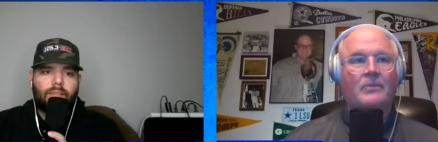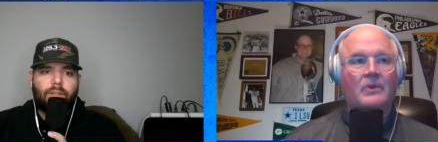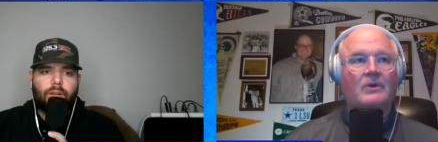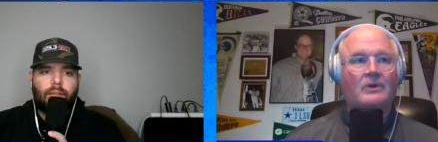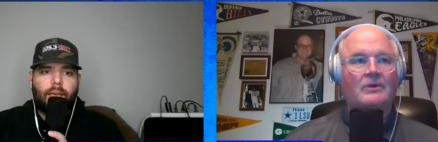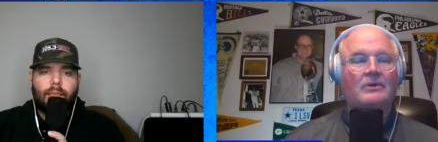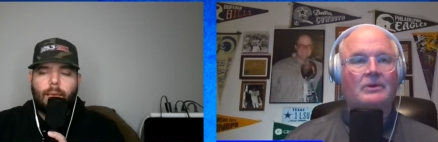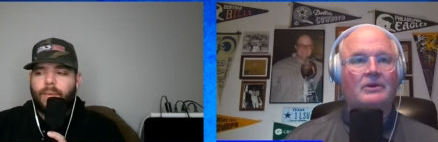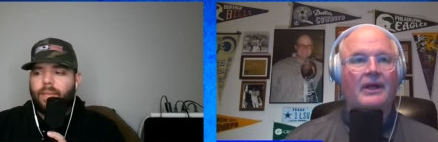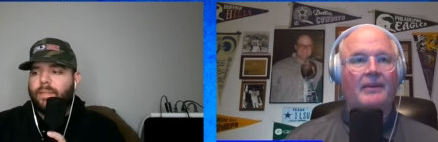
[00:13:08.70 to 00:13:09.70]
Speaker 1: to turn like
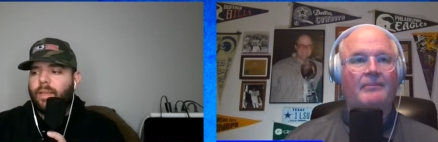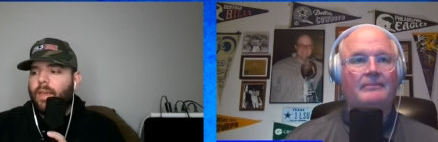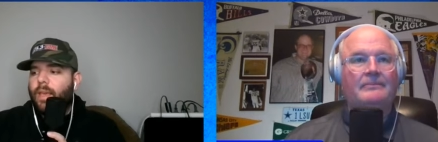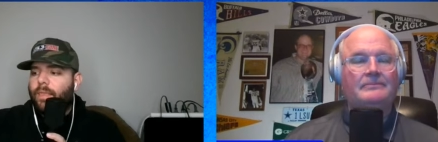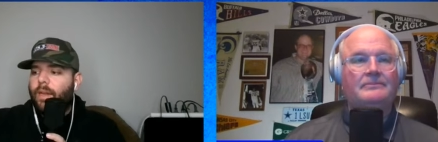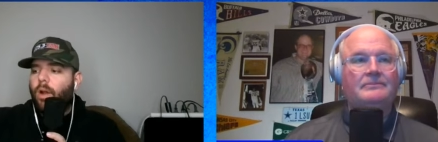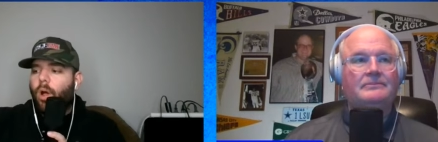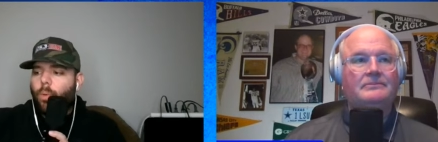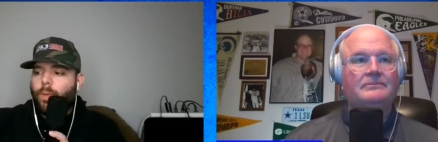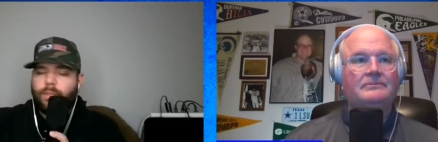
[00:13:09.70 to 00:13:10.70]
that because they're
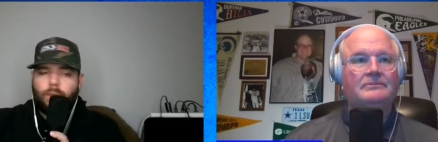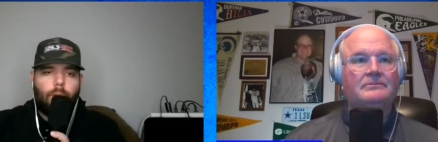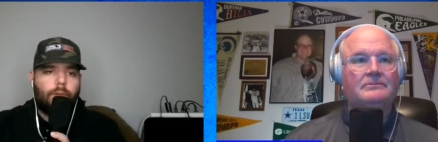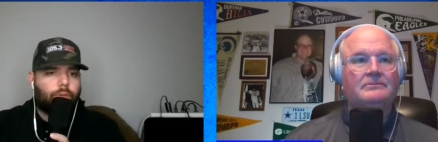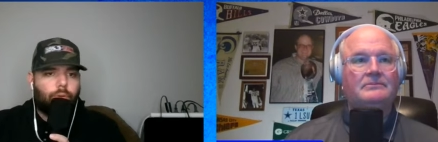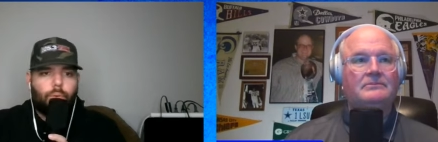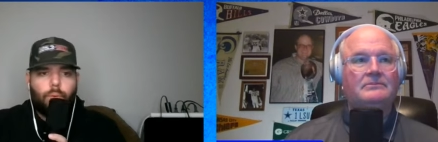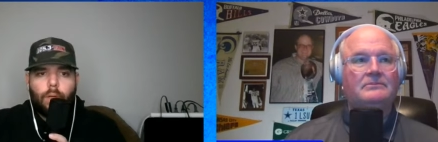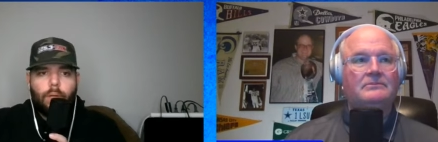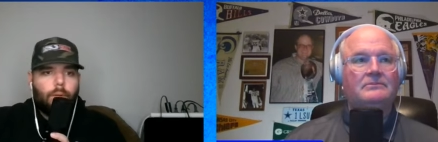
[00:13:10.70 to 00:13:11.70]
always going
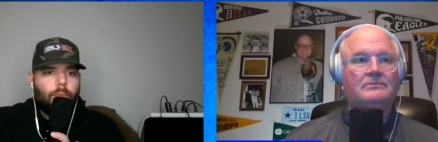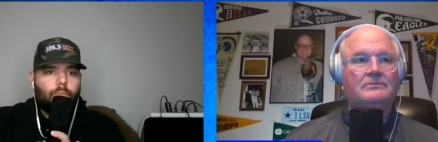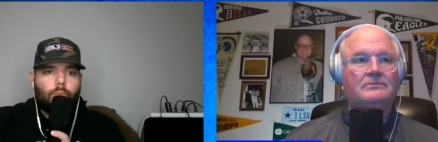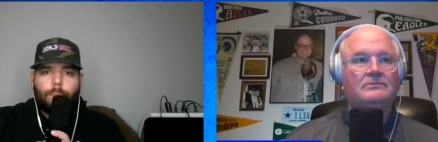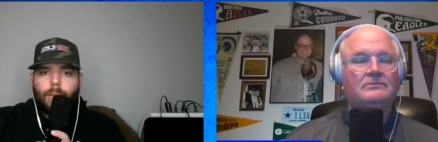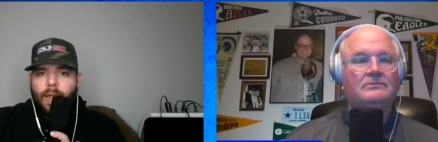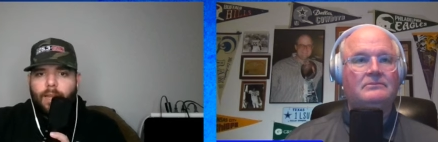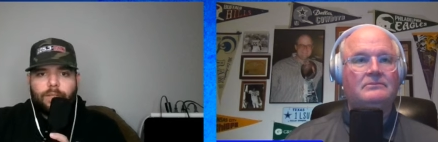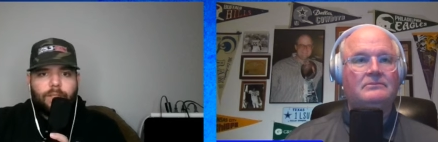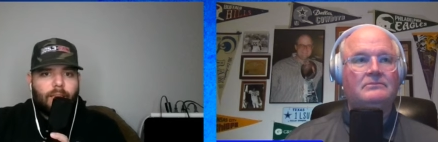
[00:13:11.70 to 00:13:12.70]
to
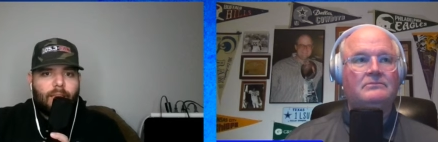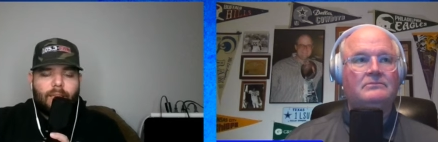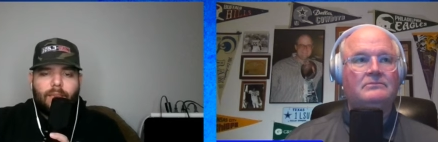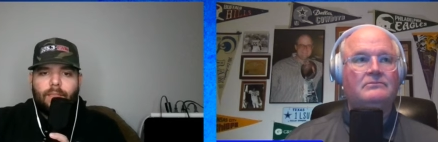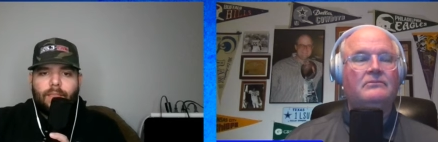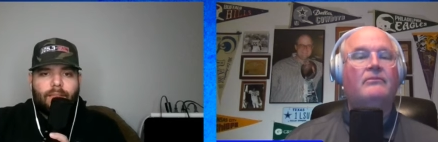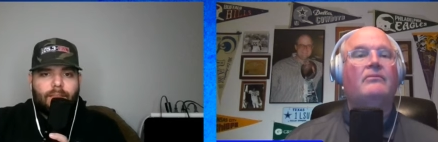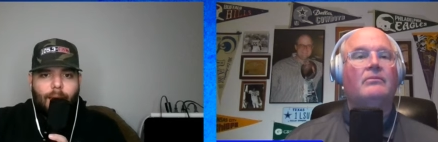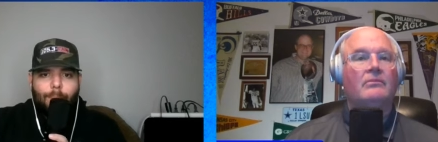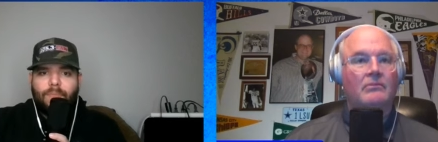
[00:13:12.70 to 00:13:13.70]
replenish the the
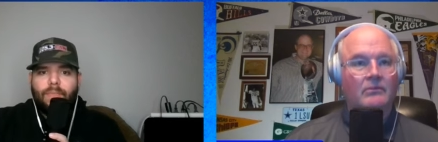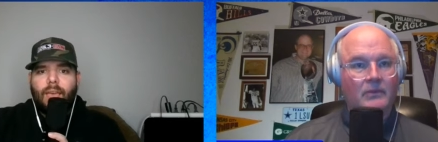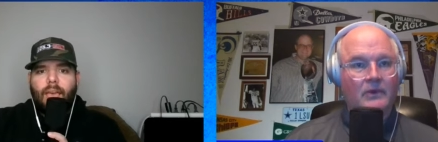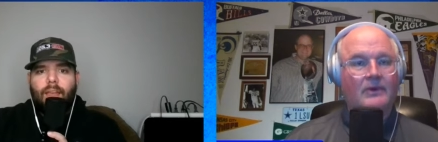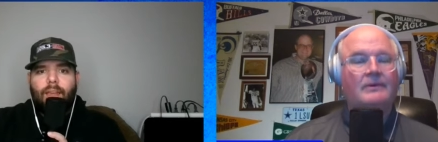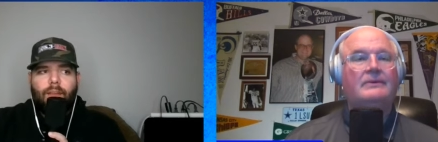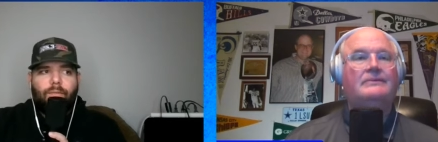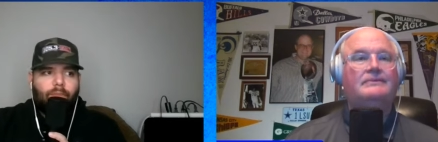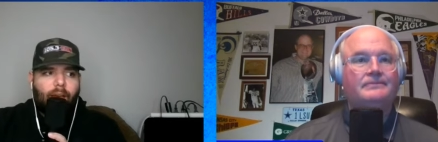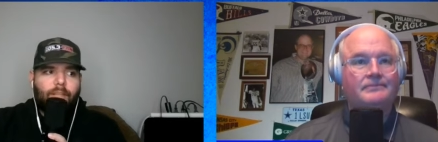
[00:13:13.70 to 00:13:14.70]
depth and
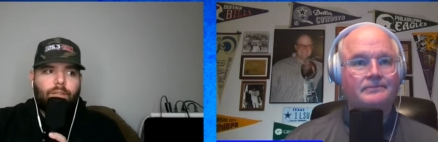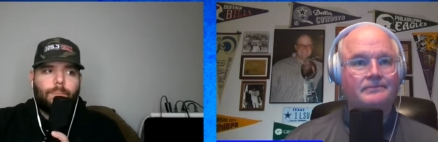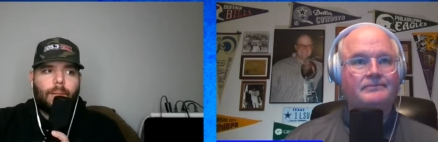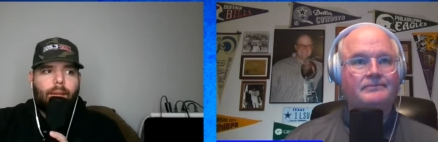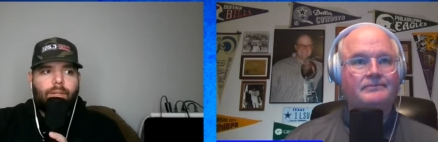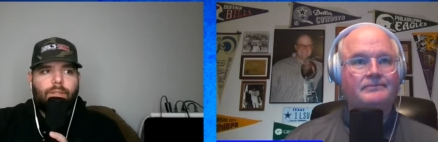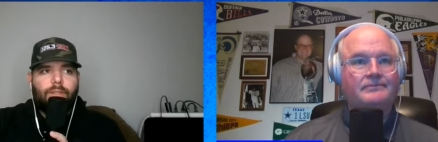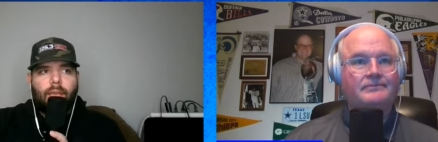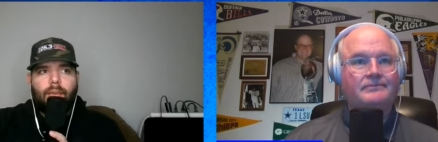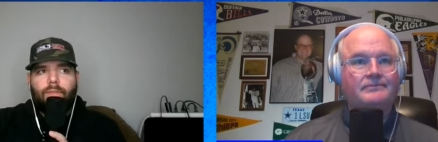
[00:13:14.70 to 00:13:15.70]
and find you
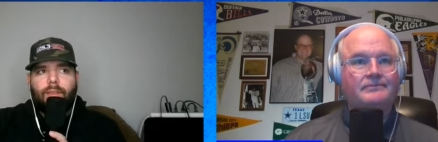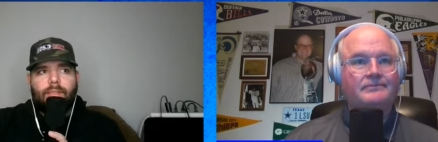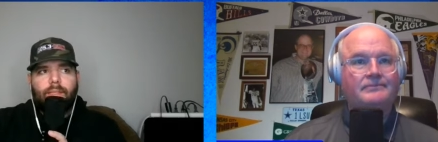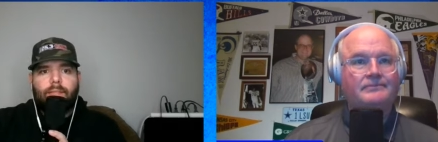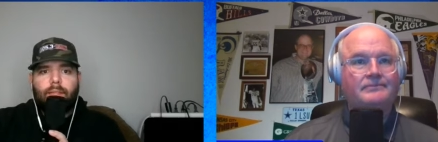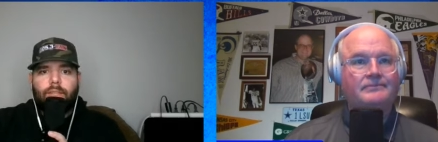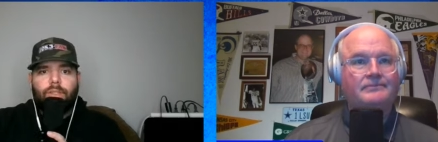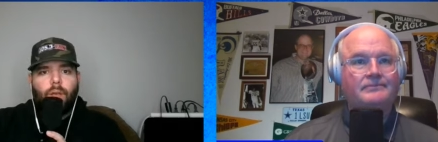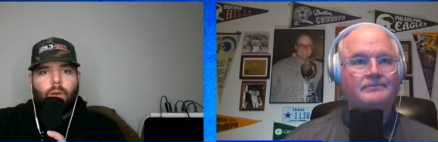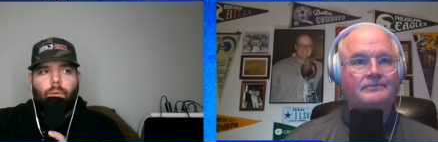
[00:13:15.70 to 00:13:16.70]
players they've consistently
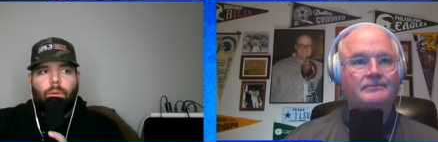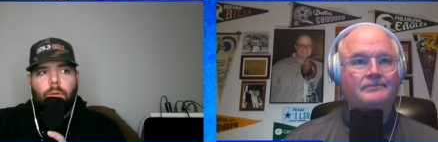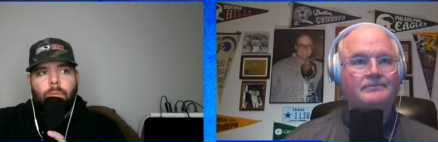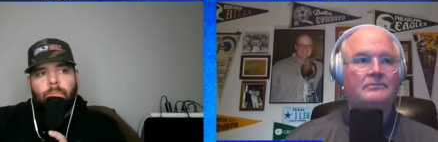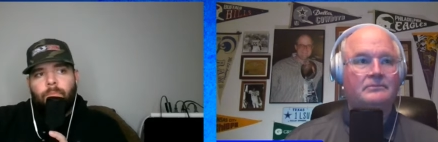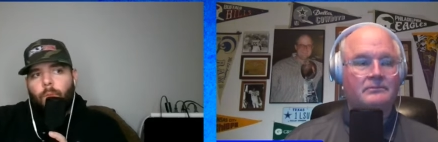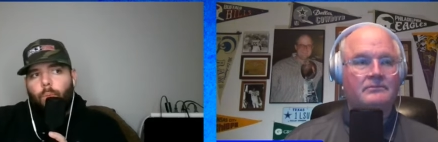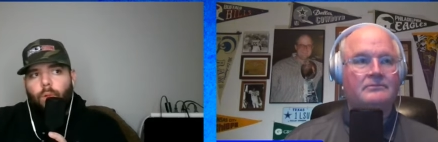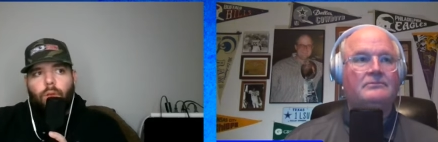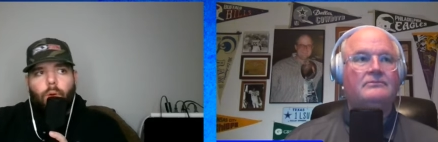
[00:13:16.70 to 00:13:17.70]
shown
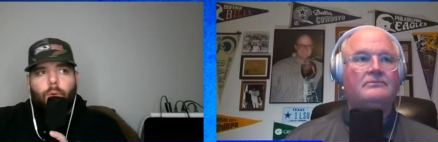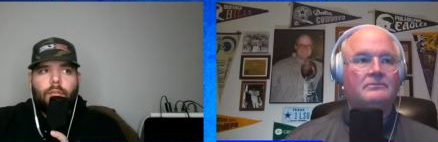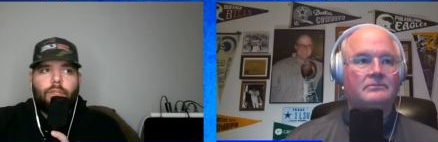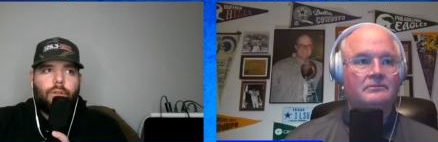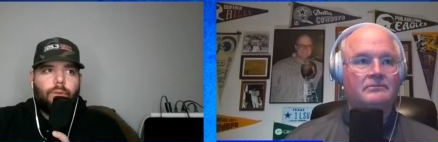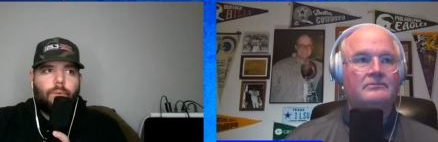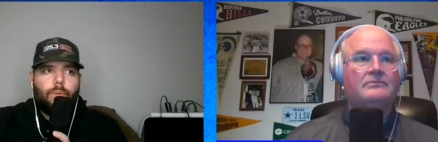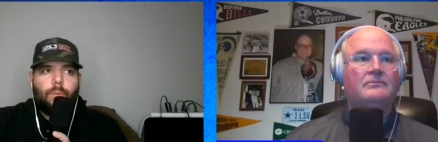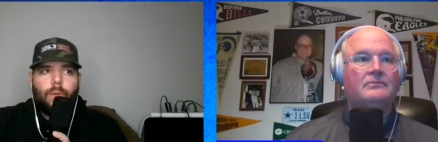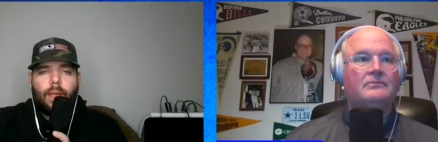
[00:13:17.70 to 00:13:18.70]
will go get
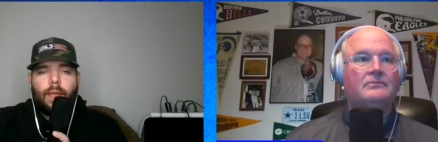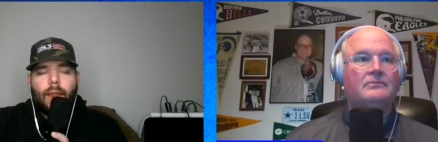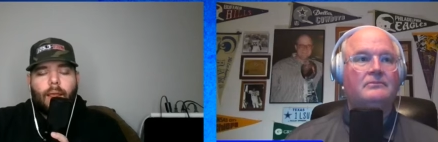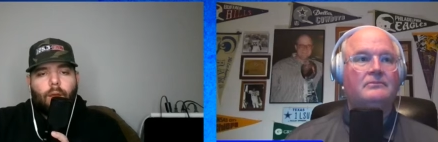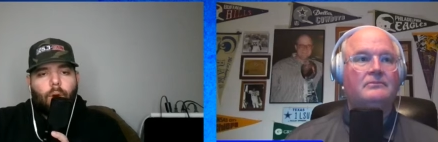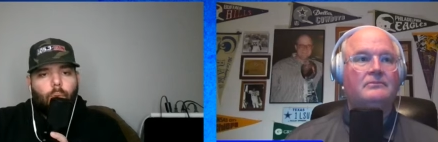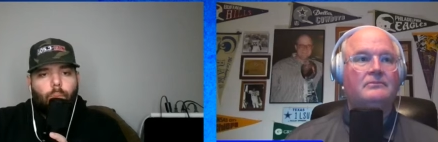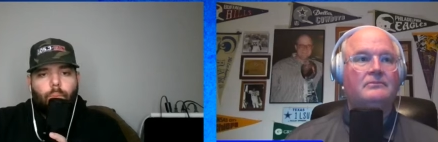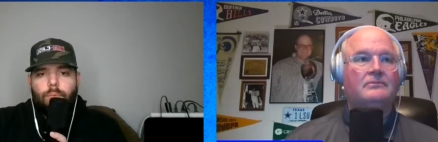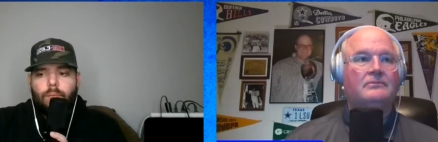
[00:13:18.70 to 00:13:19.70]
you and I
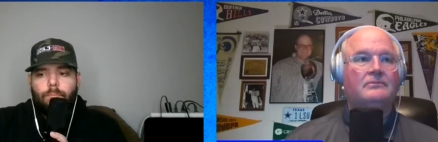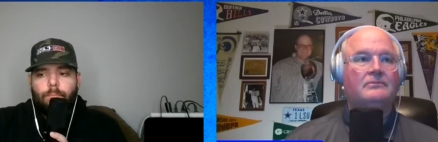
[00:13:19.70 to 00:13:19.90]
know eh,